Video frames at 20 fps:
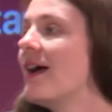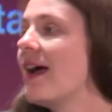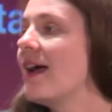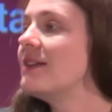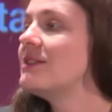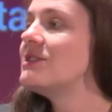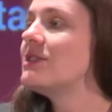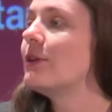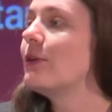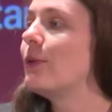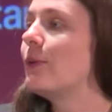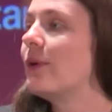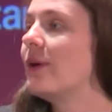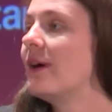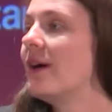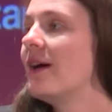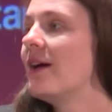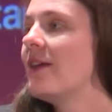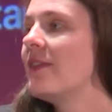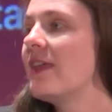And
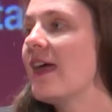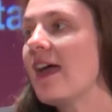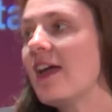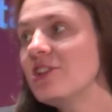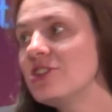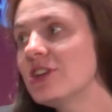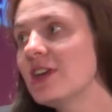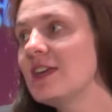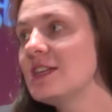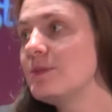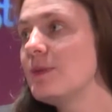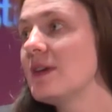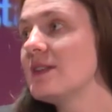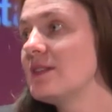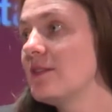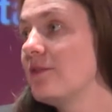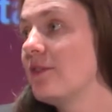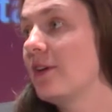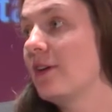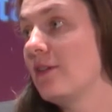so the edge case
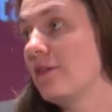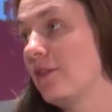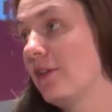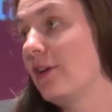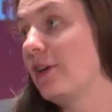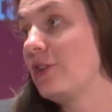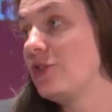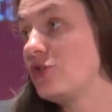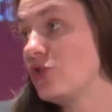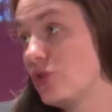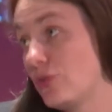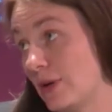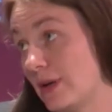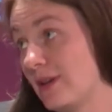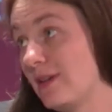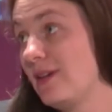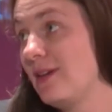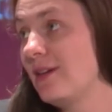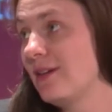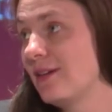makes it very, very
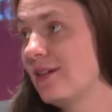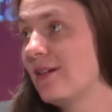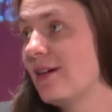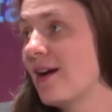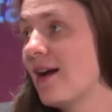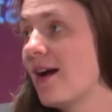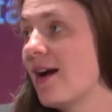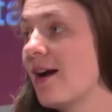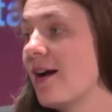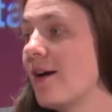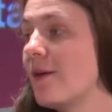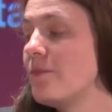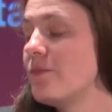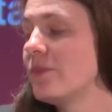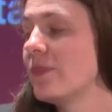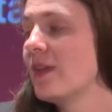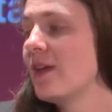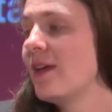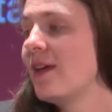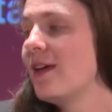tricky.
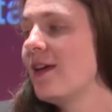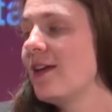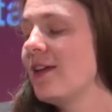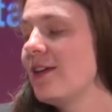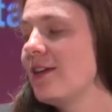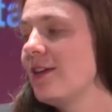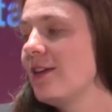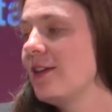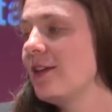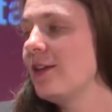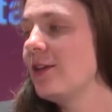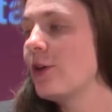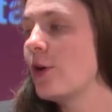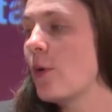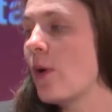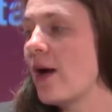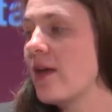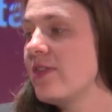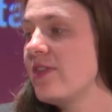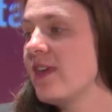Um, you
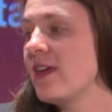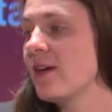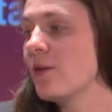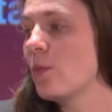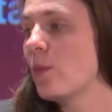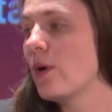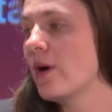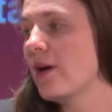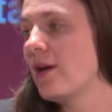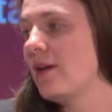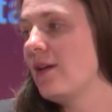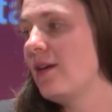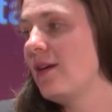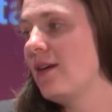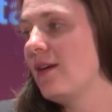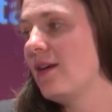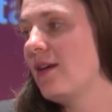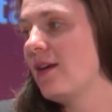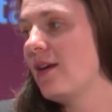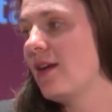know, I think
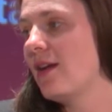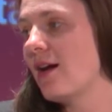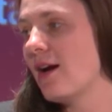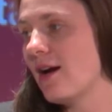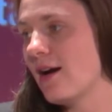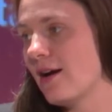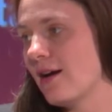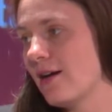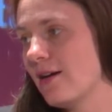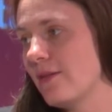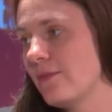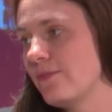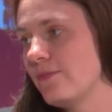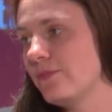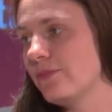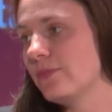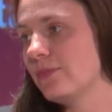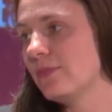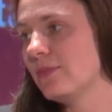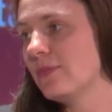what,
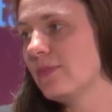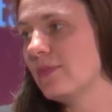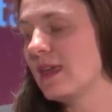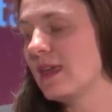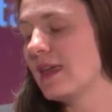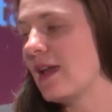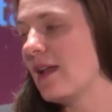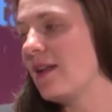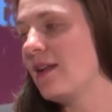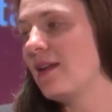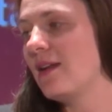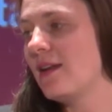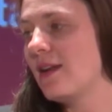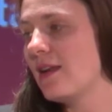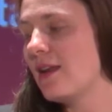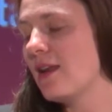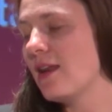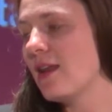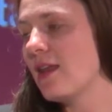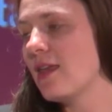um, again,
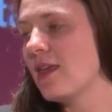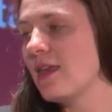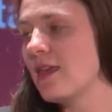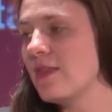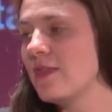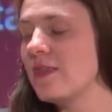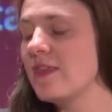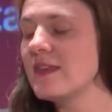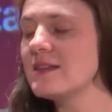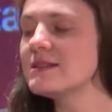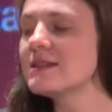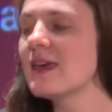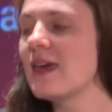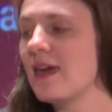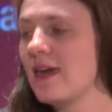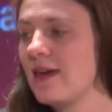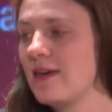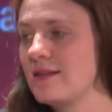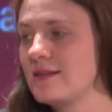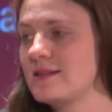in this
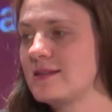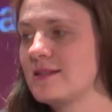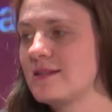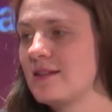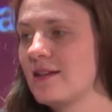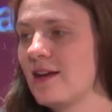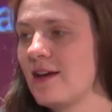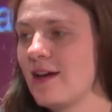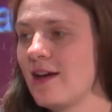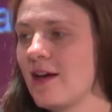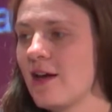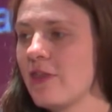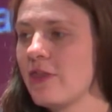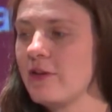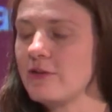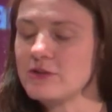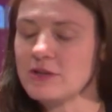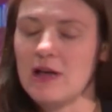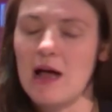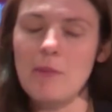case,
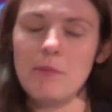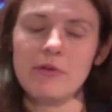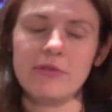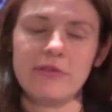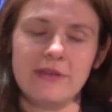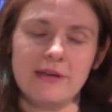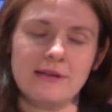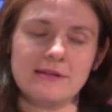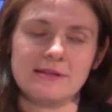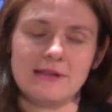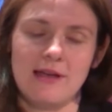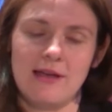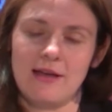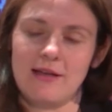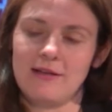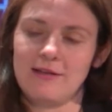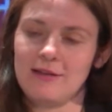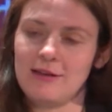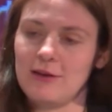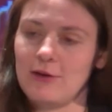there's a couple things
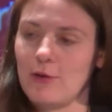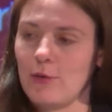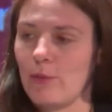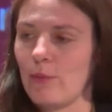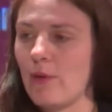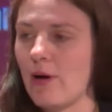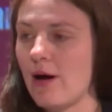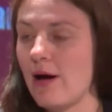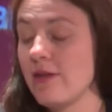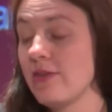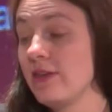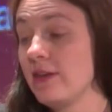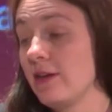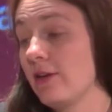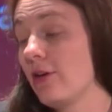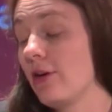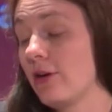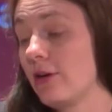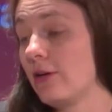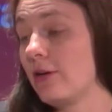that you know I
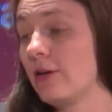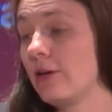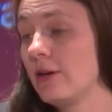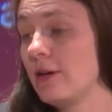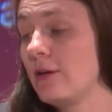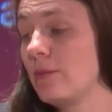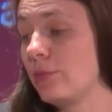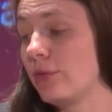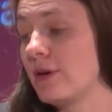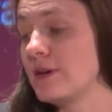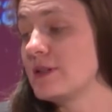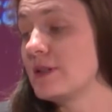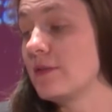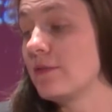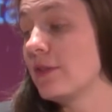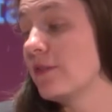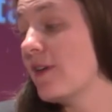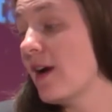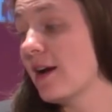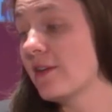think are
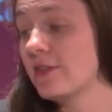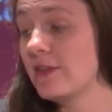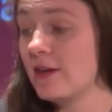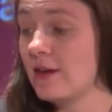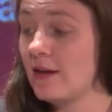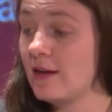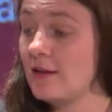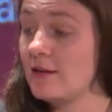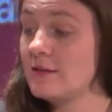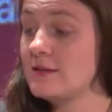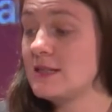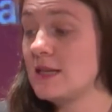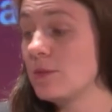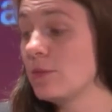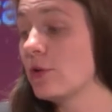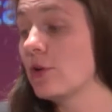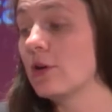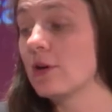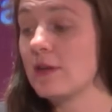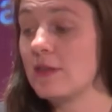impressive. The fact that
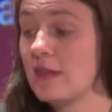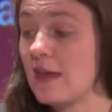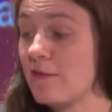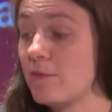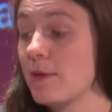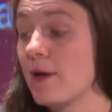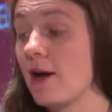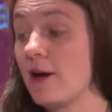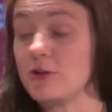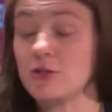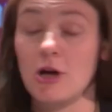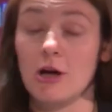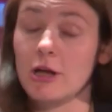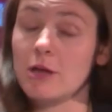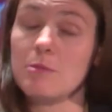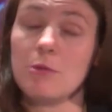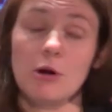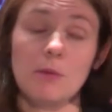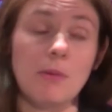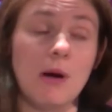Tim Cook and the FBI are
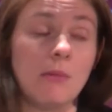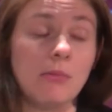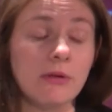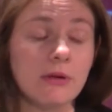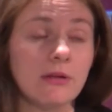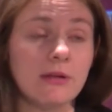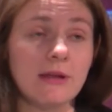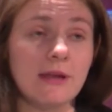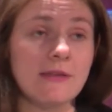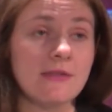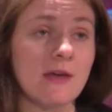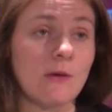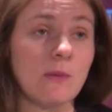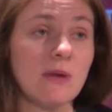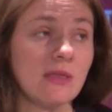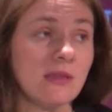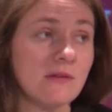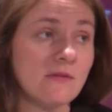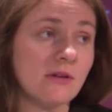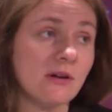talking about it publicly, and that
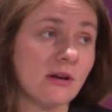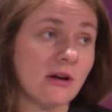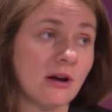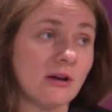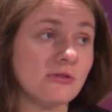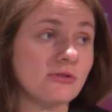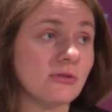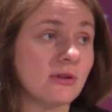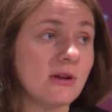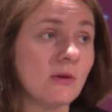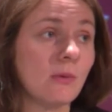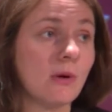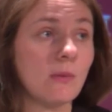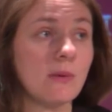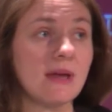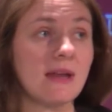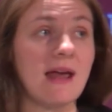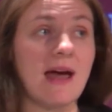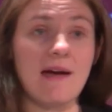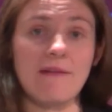we live in a country where
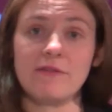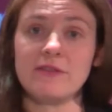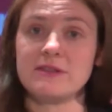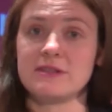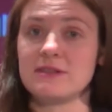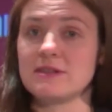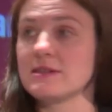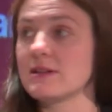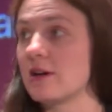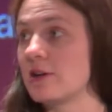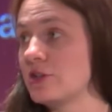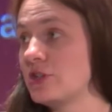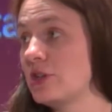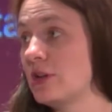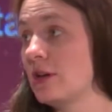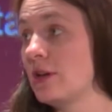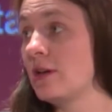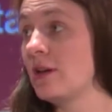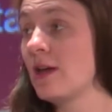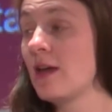we can have this
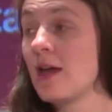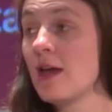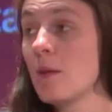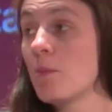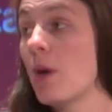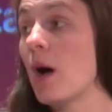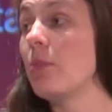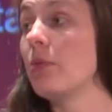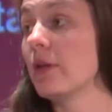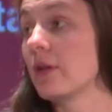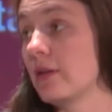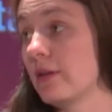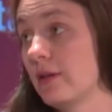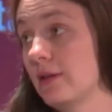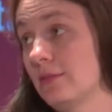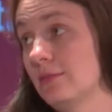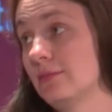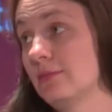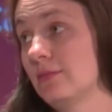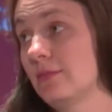discussion
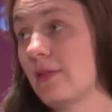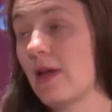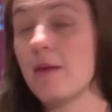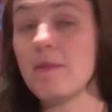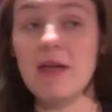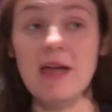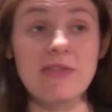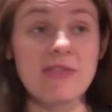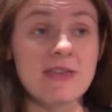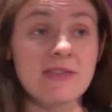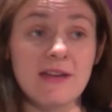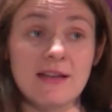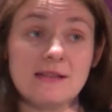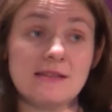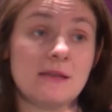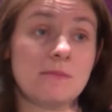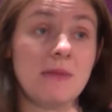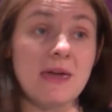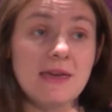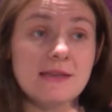publicly. Yeah. I mean, I think
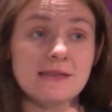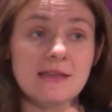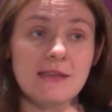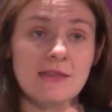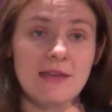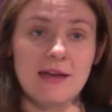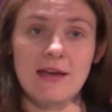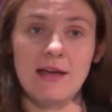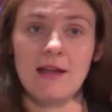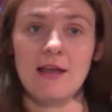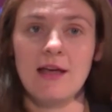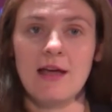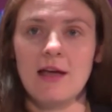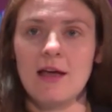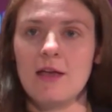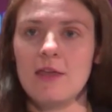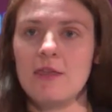that's amazing that